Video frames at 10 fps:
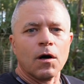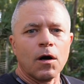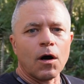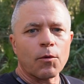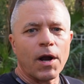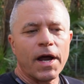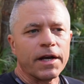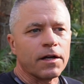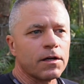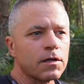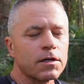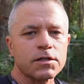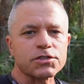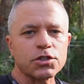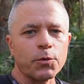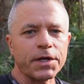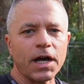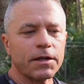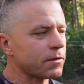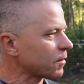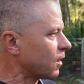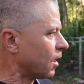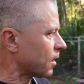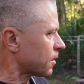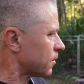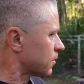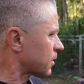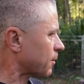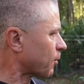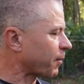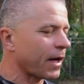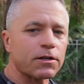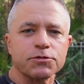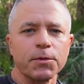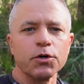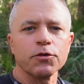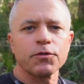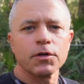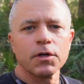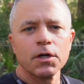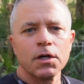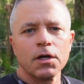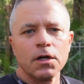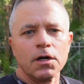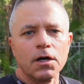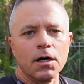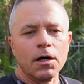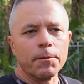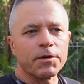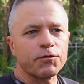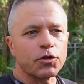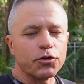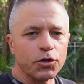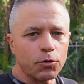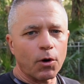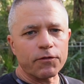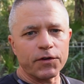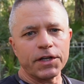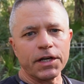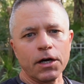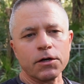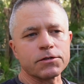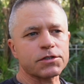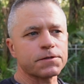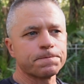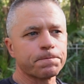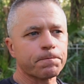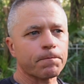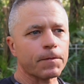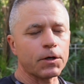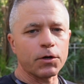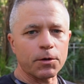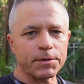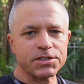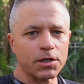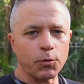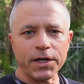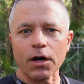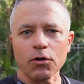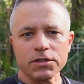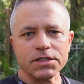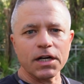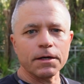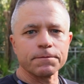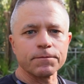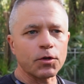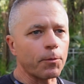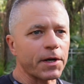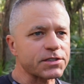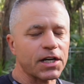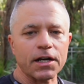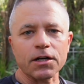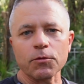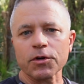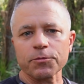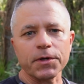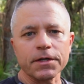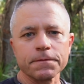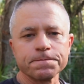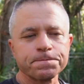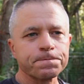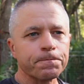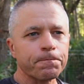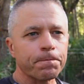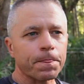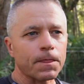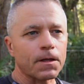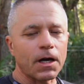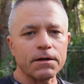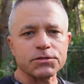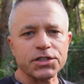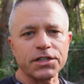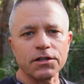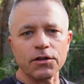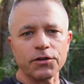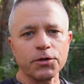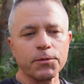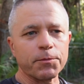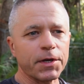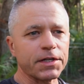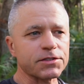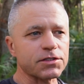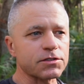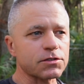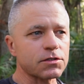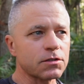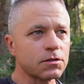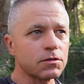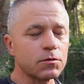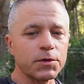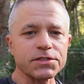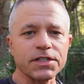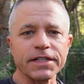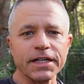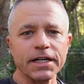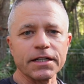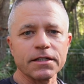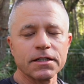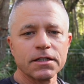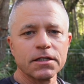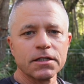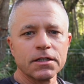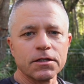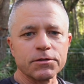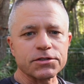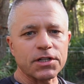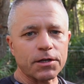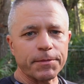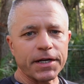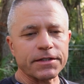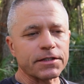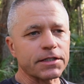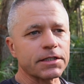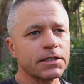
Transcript: All right, so we got a couple panels moved. If you're new to our videos, you'll hear me say we all the time. Nobody's out here with me. I haven't seen another human being since Wednesday night, which is not a bad thing.